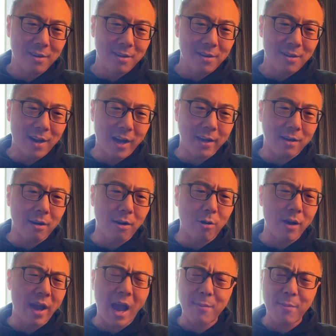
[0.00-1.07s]
Like,
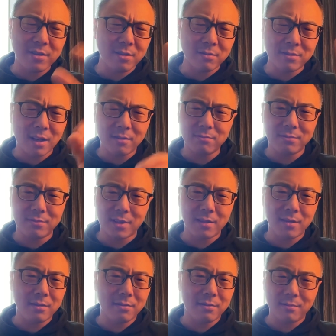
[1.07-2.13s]
oh, Amazon
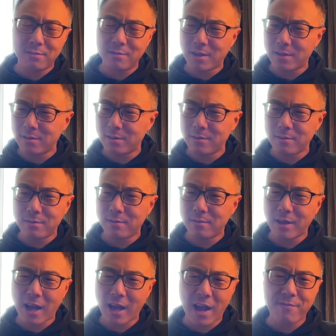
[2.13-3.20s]
doesn't
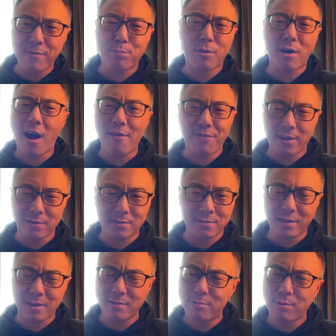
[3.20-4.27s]
have a profits.
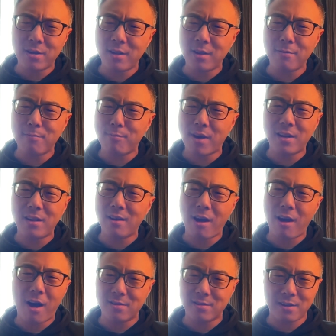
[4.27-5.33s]
They're running money
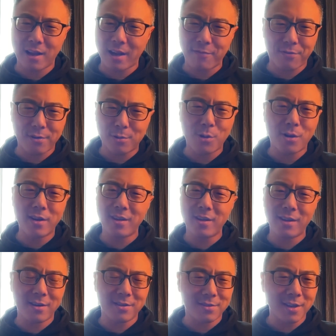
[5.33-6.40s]
loss like for 20
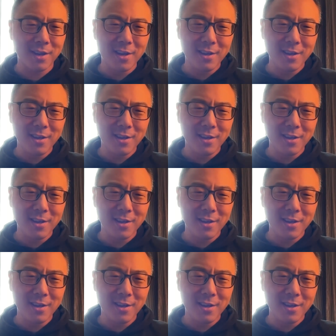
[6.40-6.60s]
years.